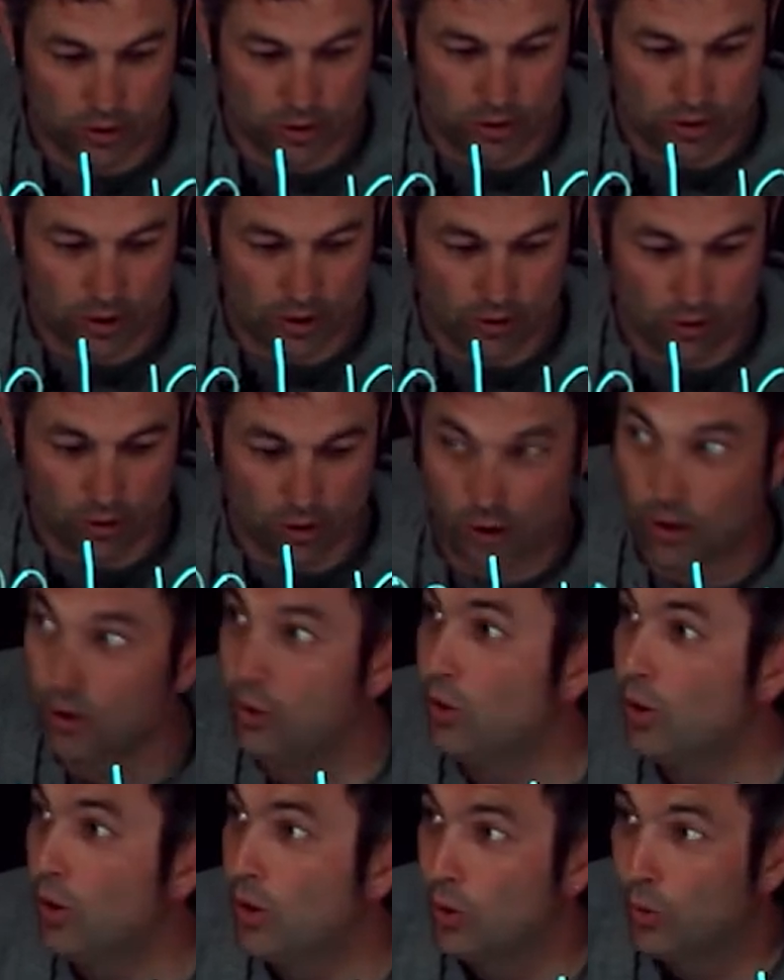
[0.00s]

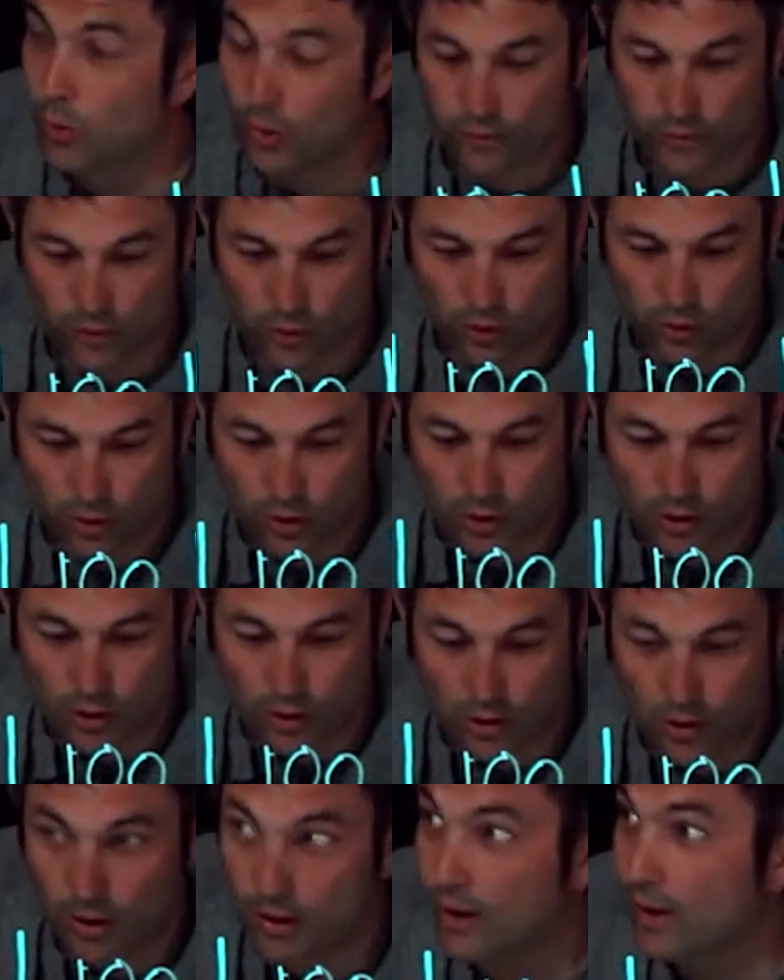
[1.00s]
0, we've got
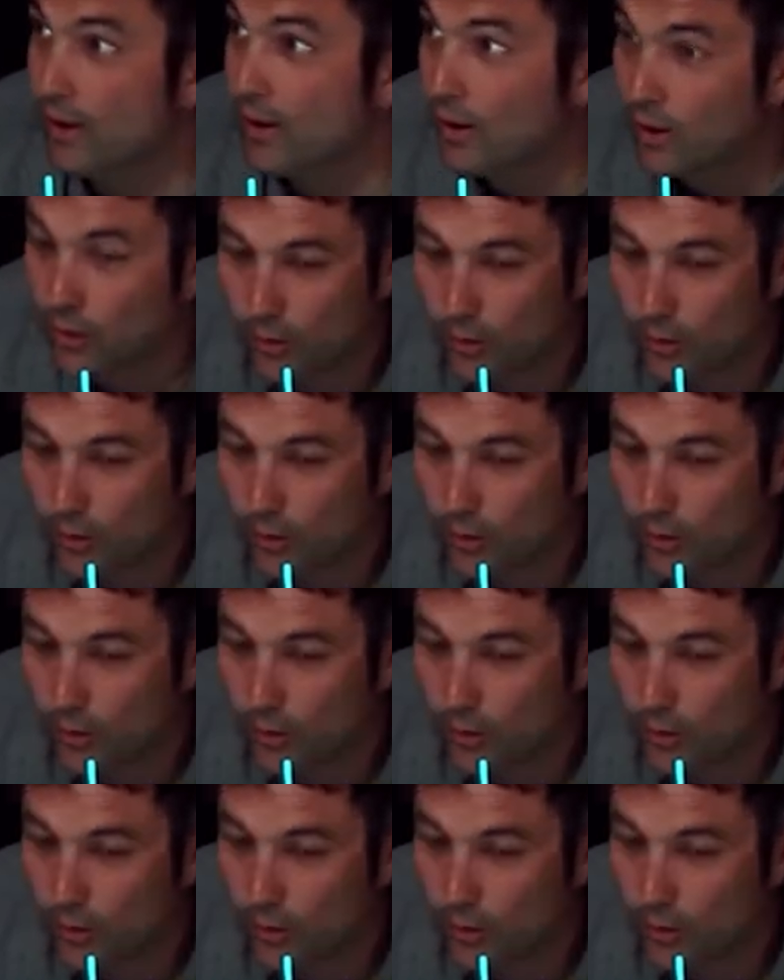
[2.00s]
9,